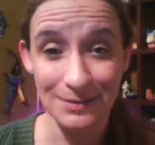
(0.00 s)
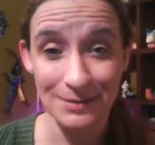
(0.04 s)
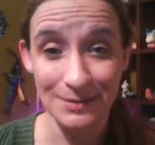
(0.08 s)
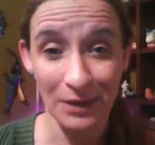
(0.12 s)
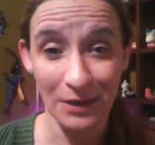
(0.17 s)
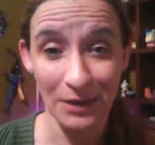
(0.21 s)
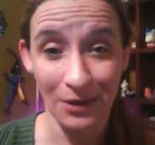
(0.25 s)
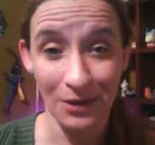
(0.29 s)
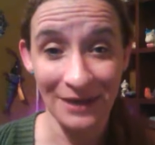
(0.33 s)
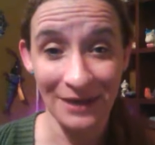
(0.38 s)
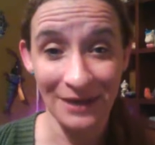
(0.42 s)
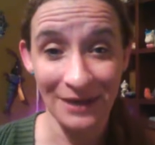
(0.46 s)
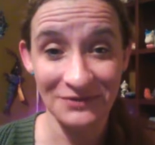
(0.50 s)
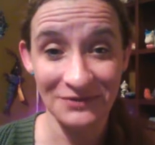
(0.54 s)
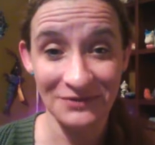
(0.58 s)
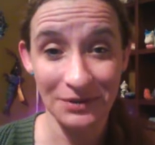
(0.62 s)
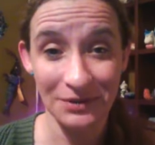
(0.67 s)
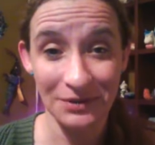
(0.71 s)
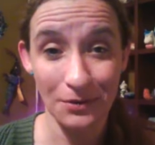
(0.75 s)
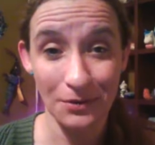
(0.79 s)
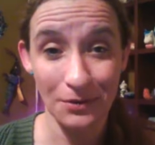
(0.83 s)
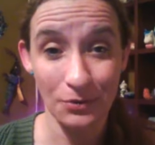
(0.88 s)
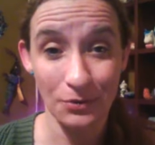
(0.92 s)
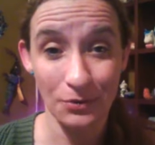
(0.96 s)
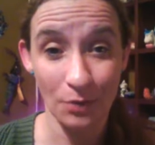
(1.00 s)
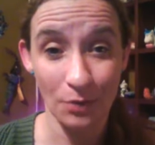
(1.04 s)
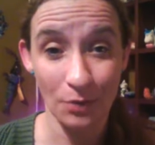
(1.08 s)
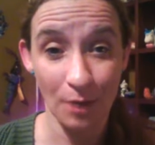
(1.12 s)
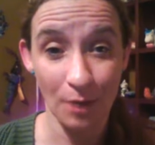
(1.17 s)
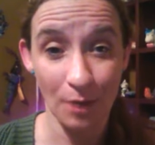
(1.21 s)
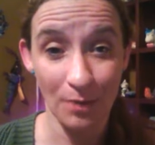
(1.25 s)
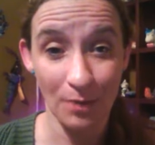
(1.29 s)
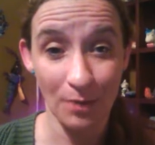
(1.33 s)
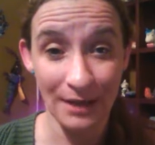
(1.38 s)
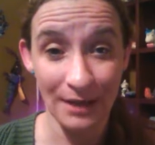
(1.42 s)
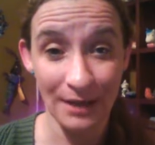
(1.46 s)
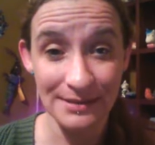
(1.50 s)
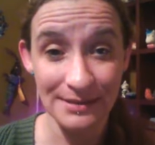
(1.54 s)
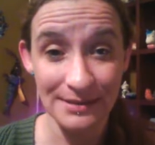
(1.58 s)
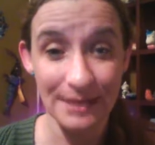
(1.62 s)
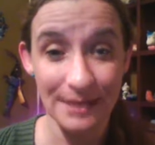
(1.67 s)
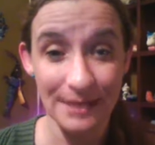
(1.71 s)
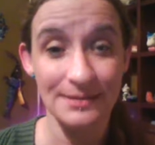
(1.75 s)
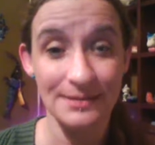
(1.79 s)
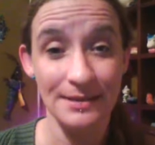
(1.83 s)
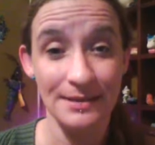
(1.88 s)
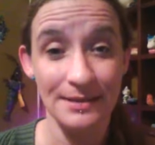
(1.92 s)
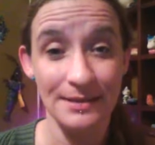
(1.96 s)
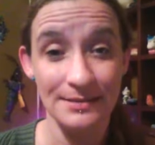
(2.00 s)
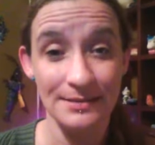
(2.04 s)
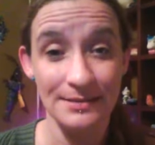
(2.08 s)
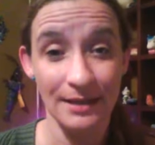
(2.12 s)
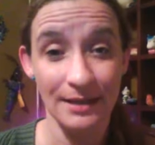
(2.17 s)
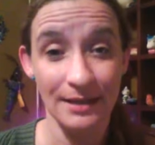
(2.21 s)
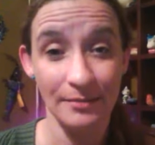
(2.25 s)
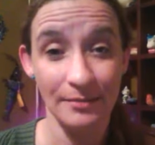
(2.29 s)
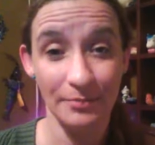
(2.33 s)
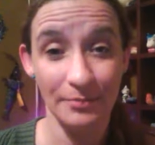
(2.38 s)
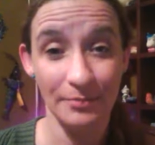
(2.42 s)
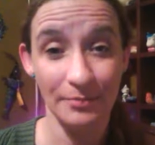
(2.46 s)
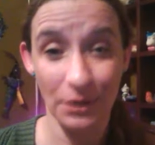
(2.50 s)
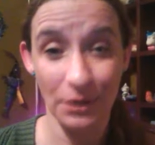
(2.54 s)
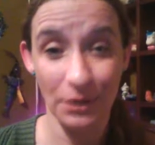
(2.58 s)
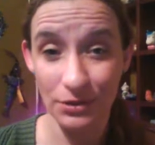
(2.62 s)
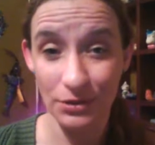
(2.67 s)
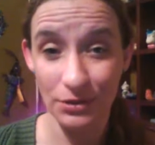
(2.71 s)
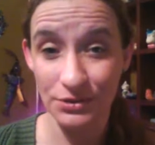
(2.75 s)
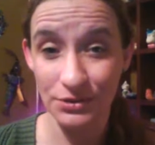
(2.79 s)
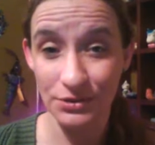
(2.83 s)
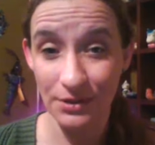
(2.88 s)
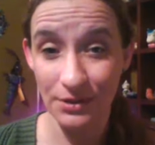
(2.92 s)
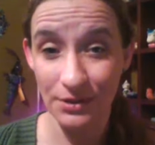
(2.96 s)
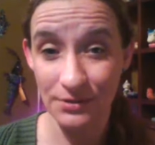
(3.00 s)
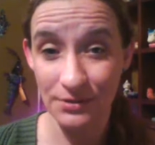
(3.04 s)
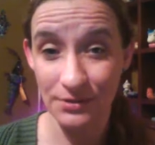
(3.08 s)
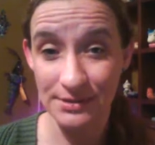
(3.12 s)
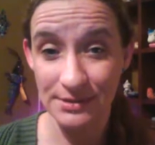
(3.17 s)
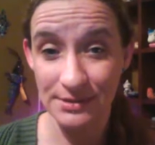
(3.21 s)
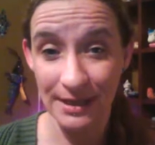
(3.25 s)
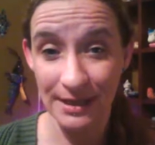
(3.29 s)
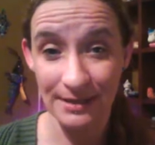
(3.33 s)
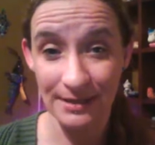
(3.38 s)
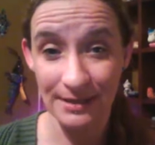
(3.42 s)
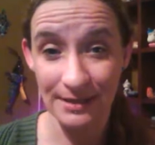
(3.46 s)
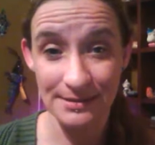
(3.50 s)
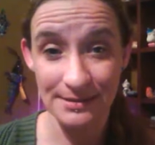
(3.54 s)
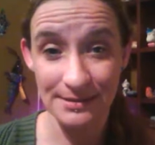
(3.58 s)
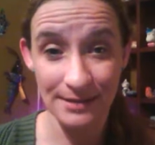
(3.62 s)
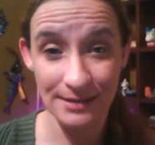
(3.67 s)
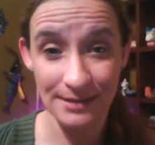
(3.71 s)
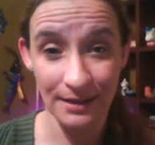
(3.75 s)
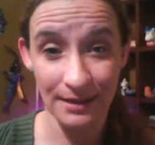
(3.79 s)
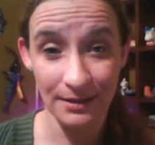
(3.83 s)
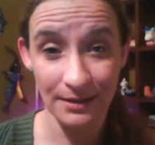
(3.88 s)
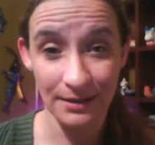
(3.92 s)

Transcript: We all have to go through our processes and purge those things that